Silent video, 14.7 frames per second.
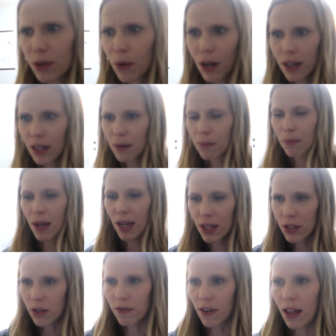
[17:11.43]
you already
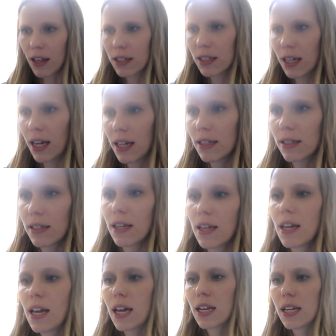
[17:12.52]
made your Valentines.
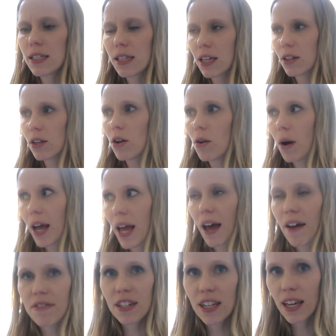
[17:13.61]
And he's like, no, I
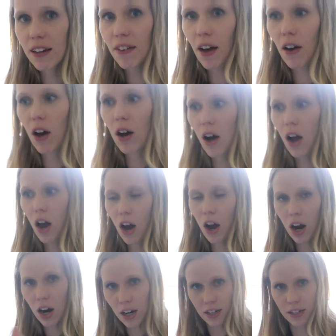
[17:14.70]
have to give out
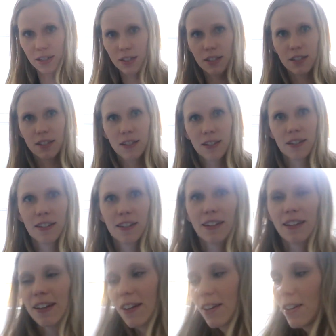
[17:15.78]
hearts.
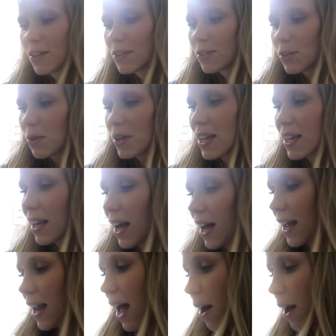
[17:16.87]
Oh. So he cut